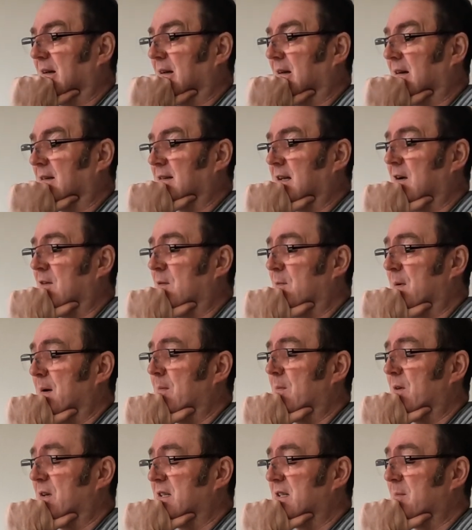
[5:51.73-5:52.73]
I don't
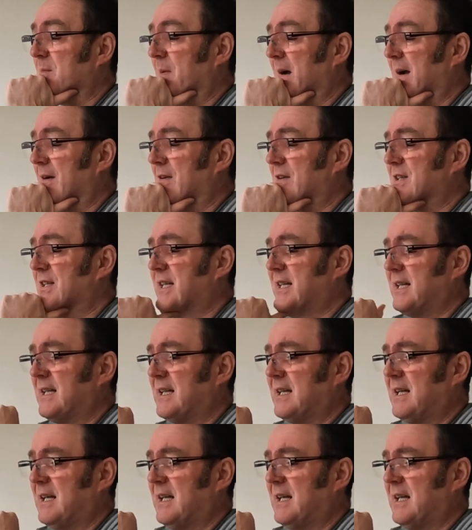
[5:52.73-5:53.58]
remember, it's embarrassing.